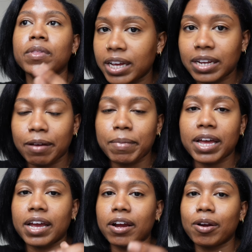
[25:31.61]
take down my
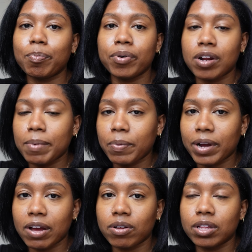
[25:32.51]
hair, put on my
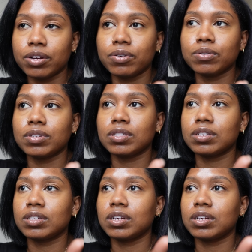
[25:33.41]
workout clothes,